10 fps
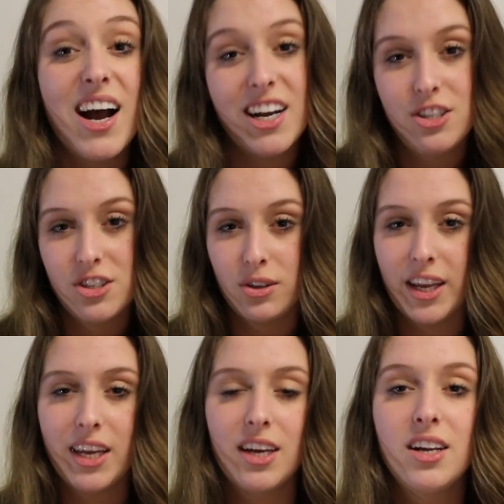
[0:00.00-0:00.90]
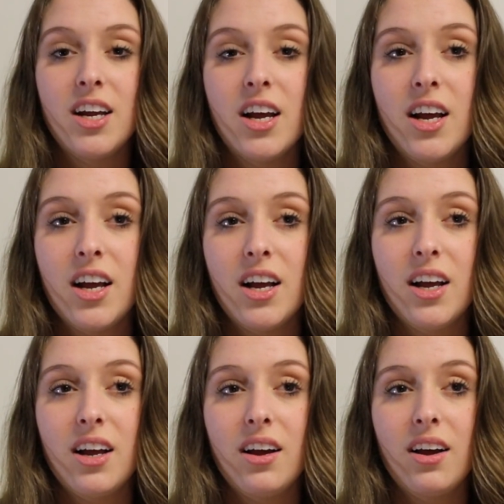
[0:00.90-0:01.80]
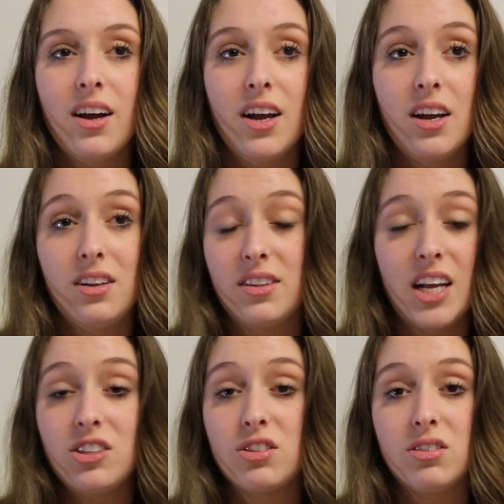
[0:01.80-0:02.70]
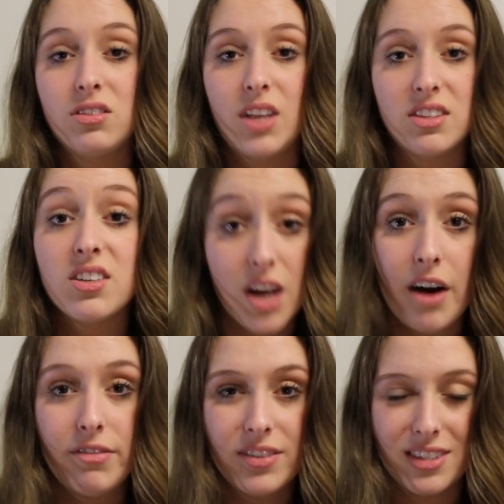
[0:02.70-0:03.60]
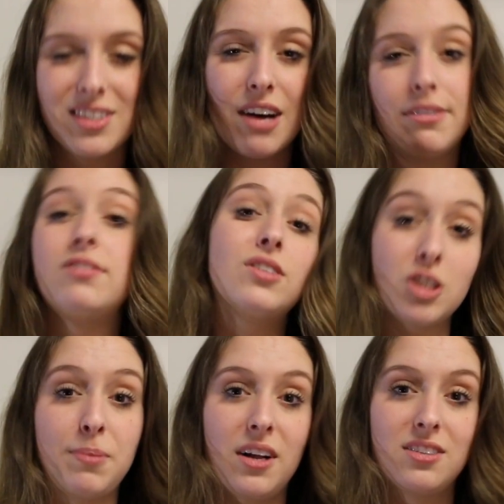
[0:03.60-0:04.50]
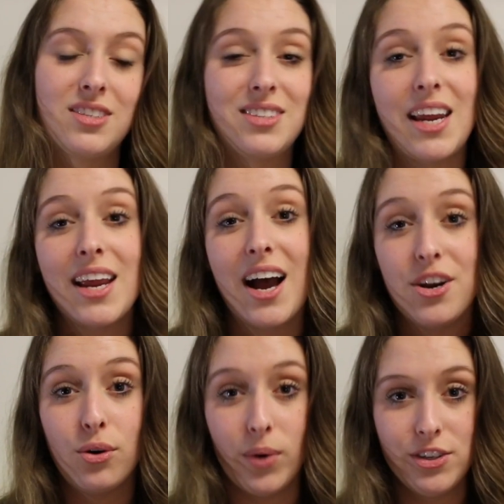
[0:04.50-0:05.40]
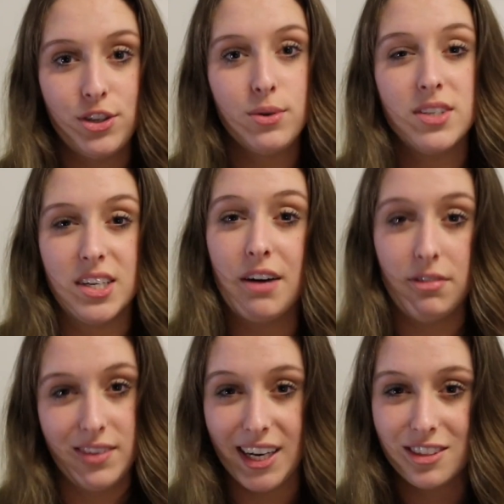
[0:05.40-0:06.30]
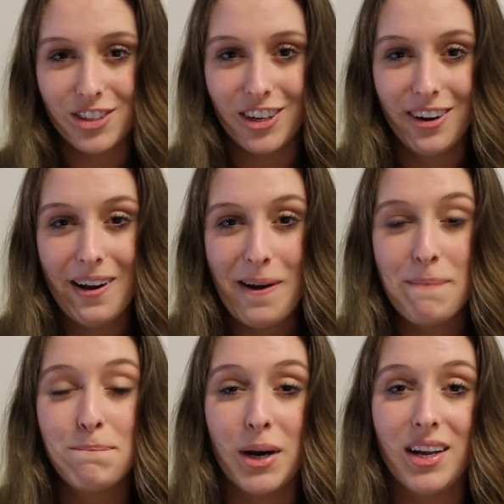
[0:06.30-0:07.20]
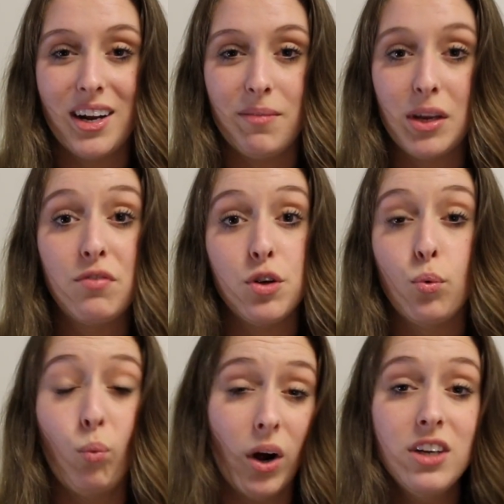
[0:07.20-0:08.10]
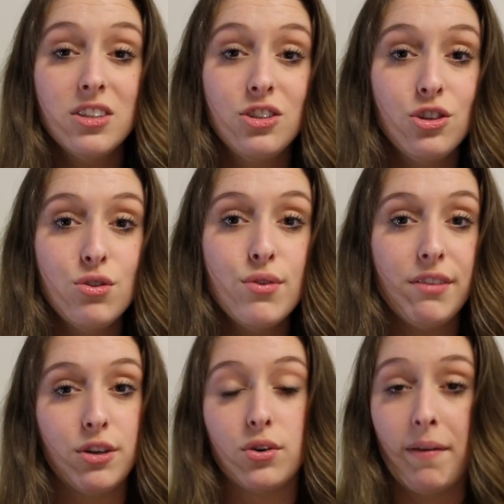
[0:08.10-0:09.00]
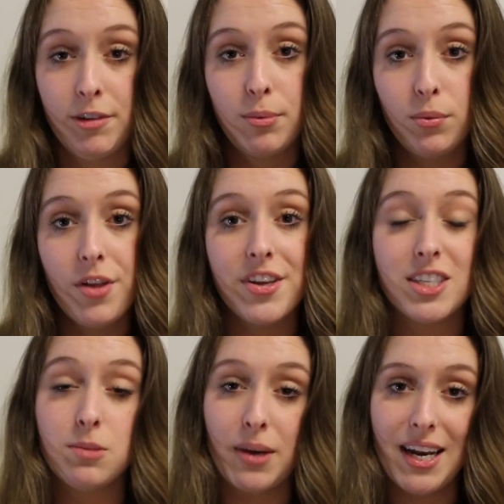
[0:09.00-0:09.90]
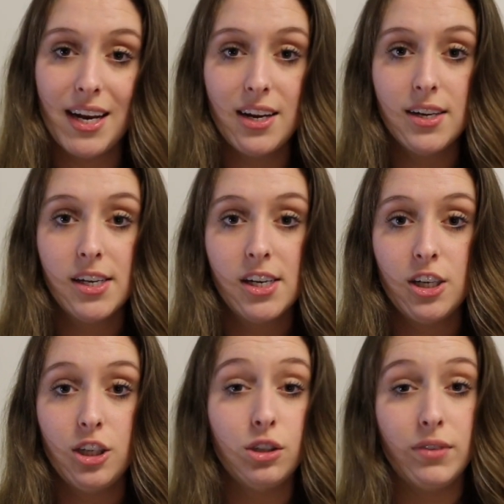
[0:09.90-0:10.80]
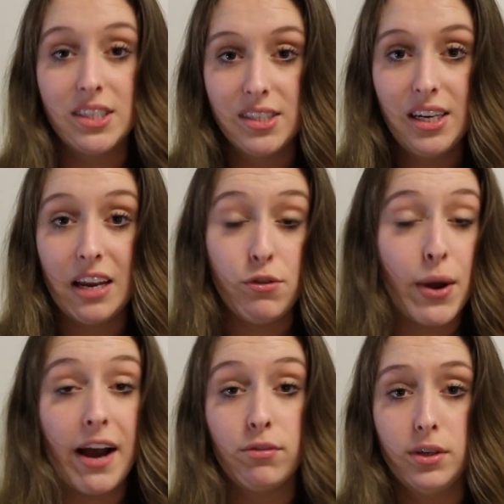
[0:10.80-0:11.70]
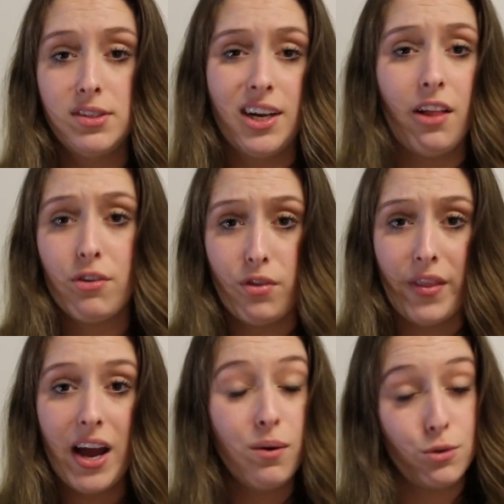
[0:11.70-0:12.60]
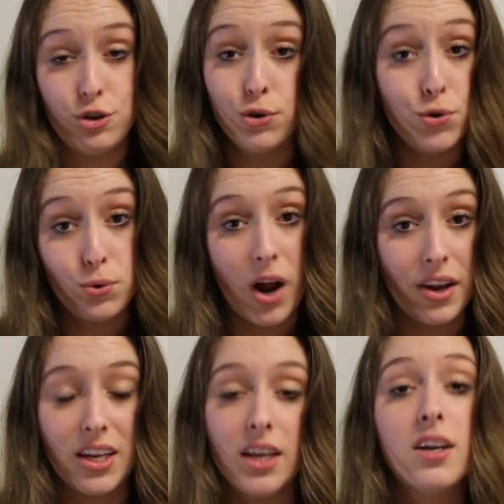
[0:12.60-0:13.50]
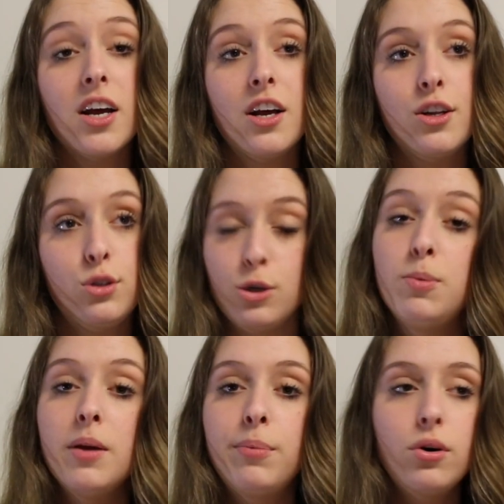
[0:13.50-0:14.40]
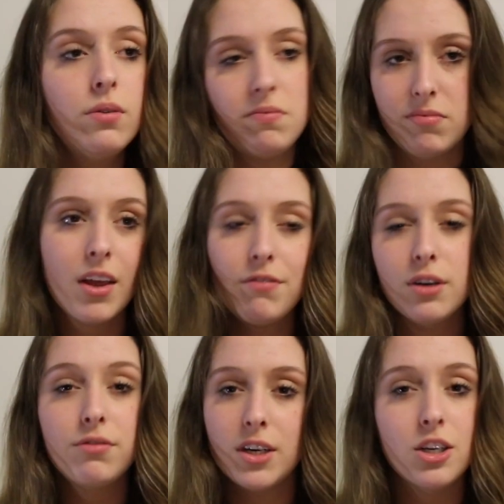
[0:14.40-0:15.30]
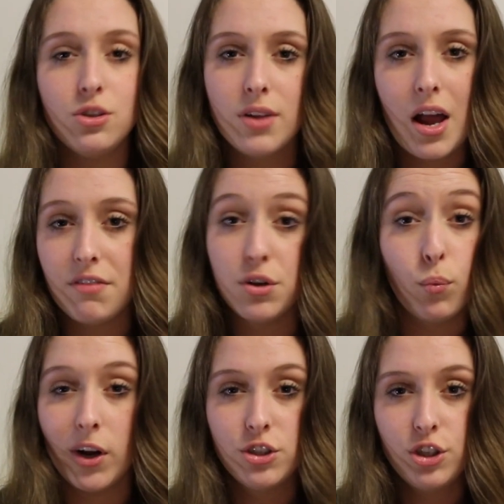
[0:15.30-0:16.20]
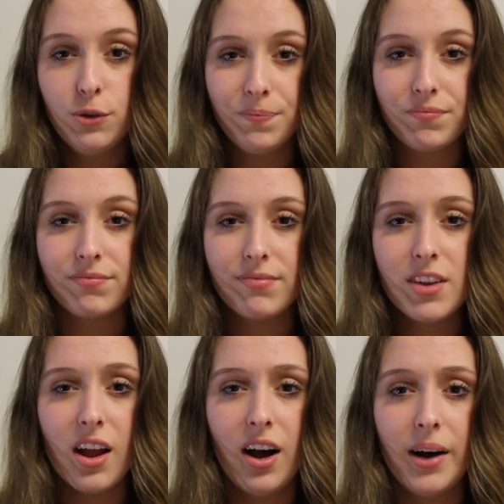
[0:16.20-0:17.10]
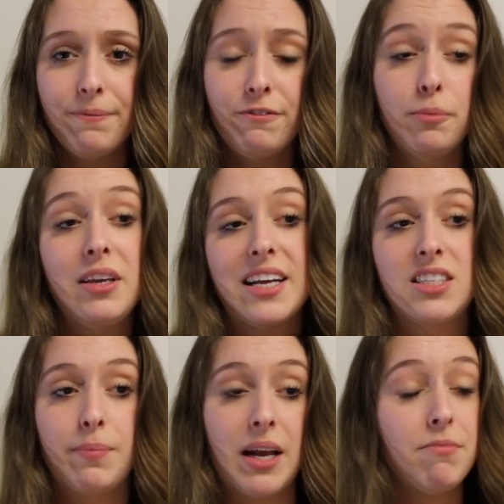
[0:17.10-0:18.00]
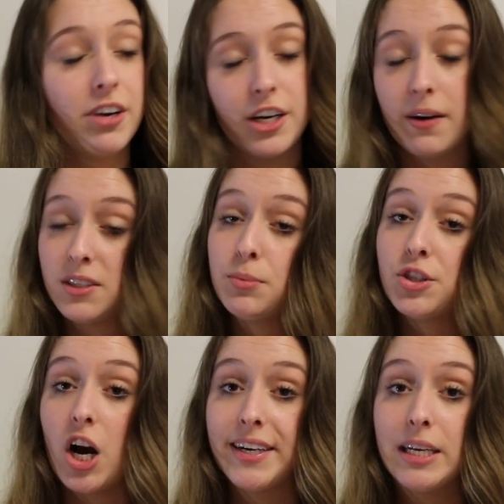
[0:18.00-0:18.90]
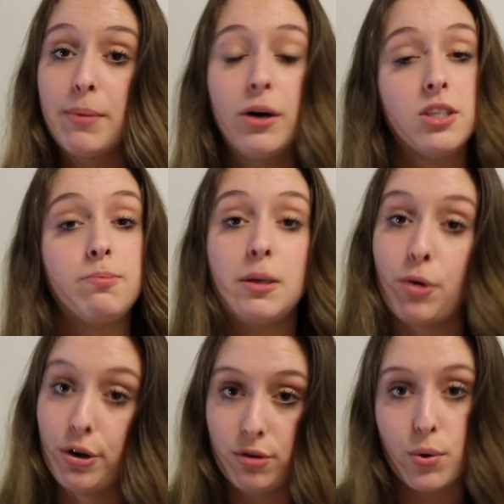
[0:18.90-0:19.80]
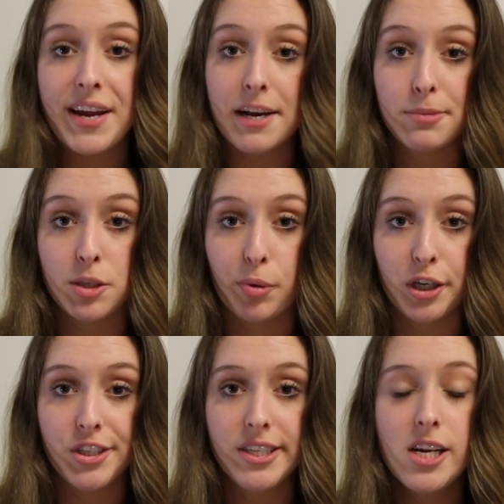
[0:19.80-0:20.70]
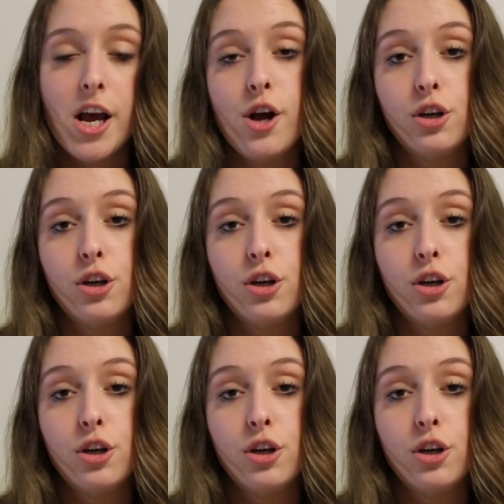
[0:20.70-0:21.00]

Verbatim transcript: I just don't like it. And that's that's enough. That's enough of a response. Saying I don't want to is enough of an answer. But um, if you want to and feel comfortable with explaining your reasoning, if you have reasoning other than that, which you do not need, to people, feel free to do that if you want to. Um, for me, that's something I'm very comfortable talking about. It's a big part of who I am as a person.